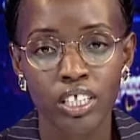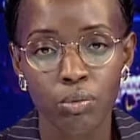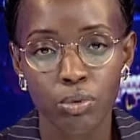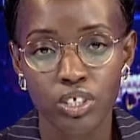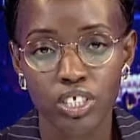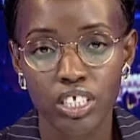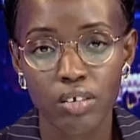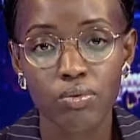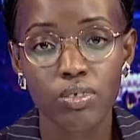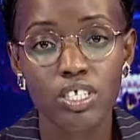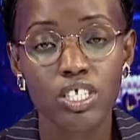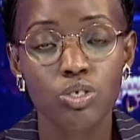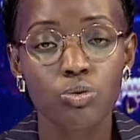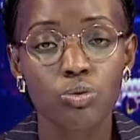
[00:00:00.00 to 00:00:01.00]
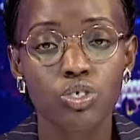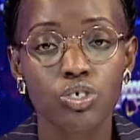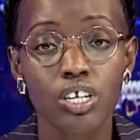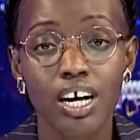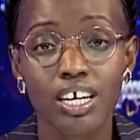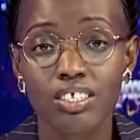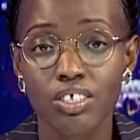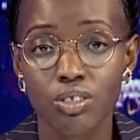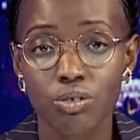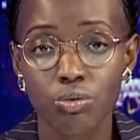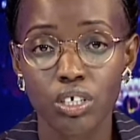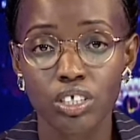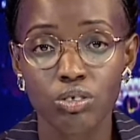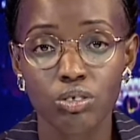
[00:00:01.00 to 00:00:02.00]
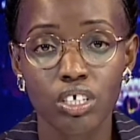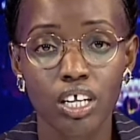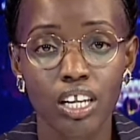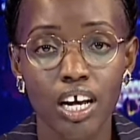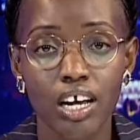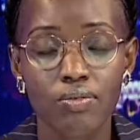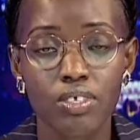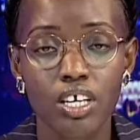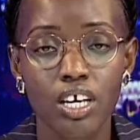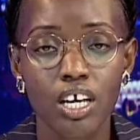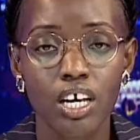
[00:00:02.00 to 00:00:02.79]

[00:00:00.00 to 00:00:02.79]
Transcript: They perceive this situation as a threat to their lives,